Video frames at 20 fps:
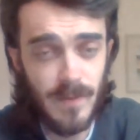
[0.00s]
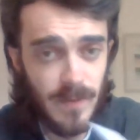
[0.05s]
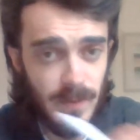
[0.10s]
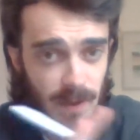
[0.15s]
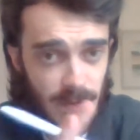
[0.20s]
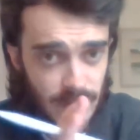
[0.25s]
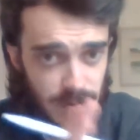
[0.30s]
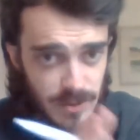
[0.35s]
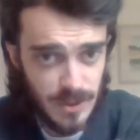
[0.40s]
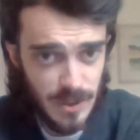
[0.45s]

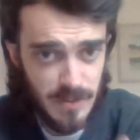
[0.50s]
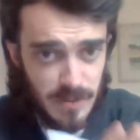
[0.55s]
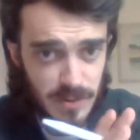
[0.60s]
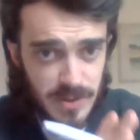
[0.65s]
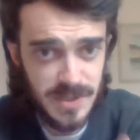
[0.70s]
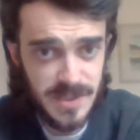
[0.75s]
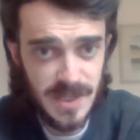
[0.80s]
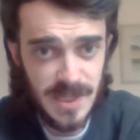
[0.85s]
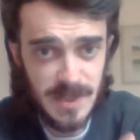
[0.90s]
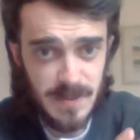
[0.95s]
They've got
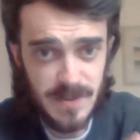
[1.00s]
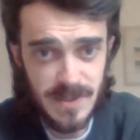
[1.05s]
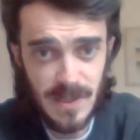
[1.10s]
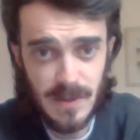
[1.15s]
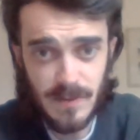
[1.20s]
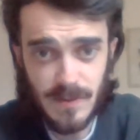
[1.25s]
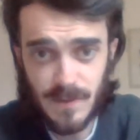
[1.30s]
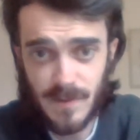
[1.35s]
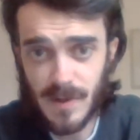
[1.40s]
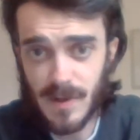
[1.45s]

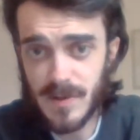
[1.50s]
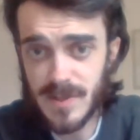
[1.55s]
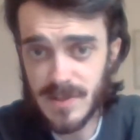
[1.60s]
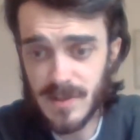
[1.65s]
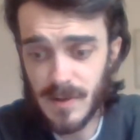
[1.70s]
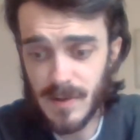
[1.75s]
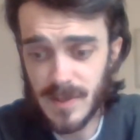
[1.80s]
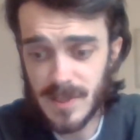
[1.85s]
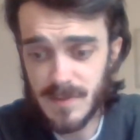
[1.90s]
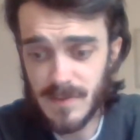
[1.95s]
2.6% of the views in
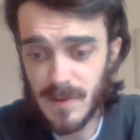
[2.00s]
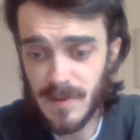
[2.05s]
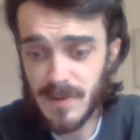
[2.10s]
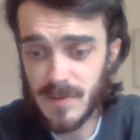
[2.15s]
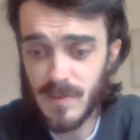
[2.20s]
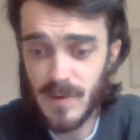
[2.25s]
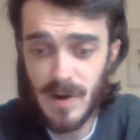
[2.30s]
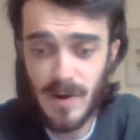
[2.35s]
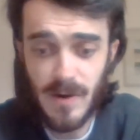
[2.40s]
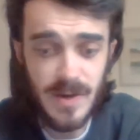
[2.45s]
the last
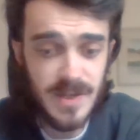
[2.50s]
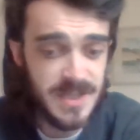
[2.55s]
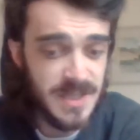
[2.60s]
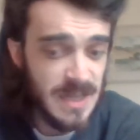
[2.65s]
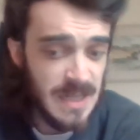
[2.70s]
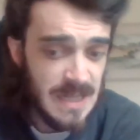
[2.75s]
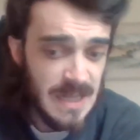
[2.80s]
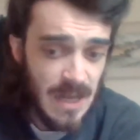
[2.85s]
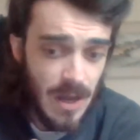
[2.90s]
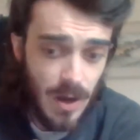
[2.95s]
month, whereas
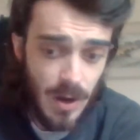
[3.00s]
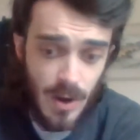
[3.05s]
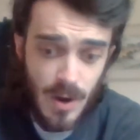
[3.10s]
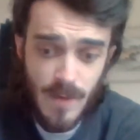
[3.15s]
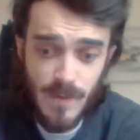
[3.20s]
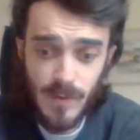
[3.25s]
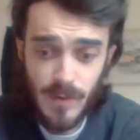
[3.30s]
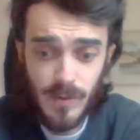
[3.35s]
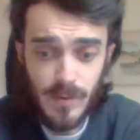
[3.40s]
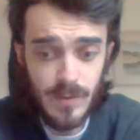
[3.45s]

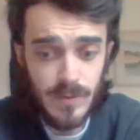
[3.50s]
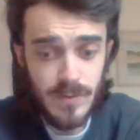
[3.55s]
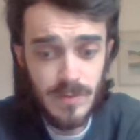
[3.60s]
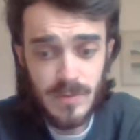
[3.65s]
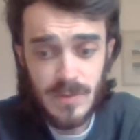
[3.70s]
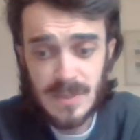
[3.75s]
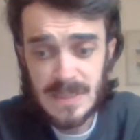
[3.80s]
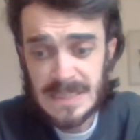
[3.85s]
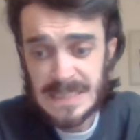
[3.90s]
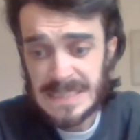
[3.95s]

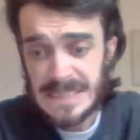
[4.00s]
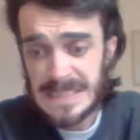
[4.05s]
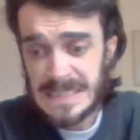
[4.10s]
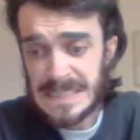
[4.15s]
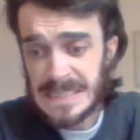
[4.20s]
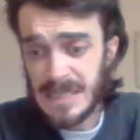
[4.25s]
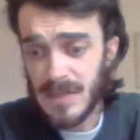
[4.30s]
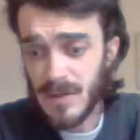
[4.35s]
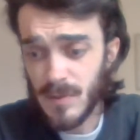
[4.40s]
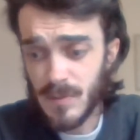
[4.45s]
overall,
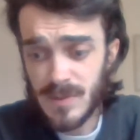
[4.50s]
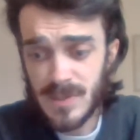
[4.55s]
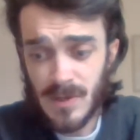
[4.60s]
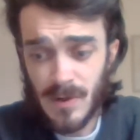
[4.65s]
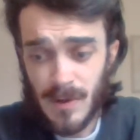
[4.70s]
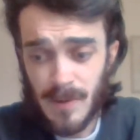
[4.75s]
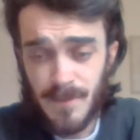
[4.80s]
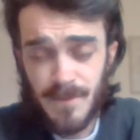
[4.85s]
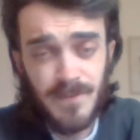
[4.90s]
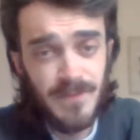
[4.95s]

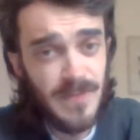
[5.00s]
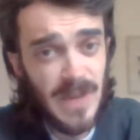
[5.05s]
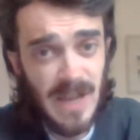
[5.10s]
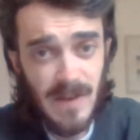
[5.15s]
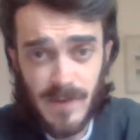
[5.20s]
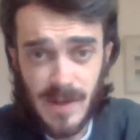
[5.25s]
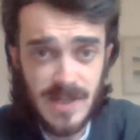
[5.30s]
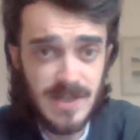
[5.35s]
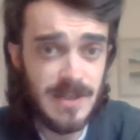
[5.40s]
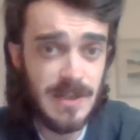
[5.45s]
all-time, they
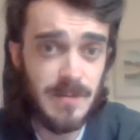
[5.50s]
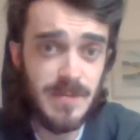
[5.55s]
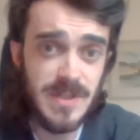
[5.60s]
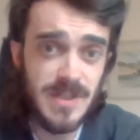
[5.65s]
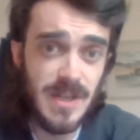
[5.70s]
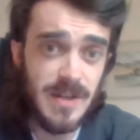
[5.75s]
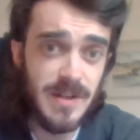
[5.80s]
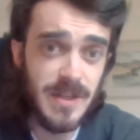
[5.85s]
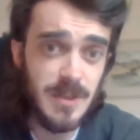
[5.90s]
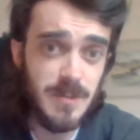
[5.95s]
have less than a
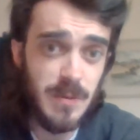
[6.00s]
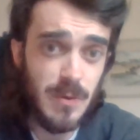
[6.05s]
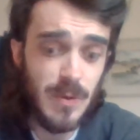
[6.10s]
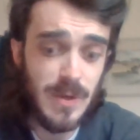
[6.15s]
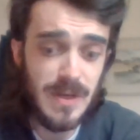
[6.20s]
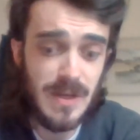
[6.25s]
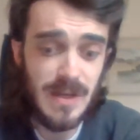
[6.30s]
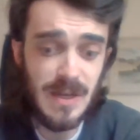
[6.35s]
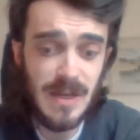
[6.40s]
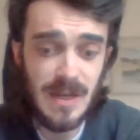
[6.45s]
percentage
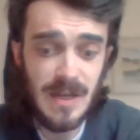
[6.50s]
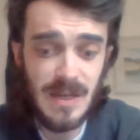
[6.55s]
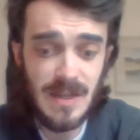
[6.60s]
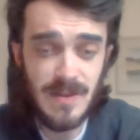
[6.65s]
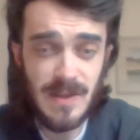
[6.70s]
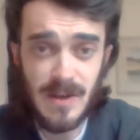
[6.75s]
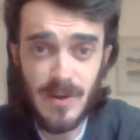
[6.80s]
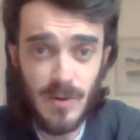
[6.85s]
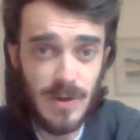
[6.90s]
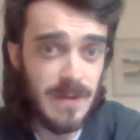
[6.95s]
point,
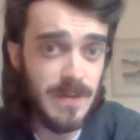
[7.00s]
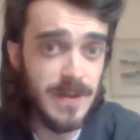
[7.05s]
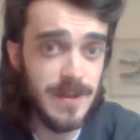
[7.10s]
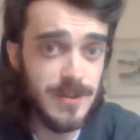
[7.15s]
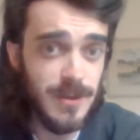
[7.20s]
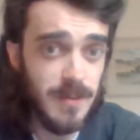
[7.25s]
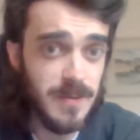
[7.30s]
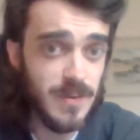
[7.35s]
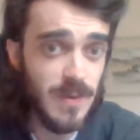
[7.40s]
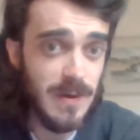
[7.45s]
and they're not in the
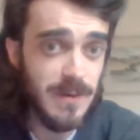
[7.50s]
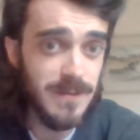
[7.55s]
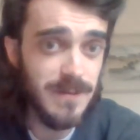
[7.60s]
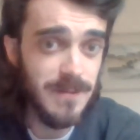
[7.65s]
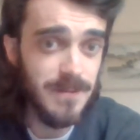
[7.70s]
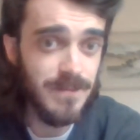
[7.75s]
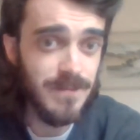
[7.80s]
top 12.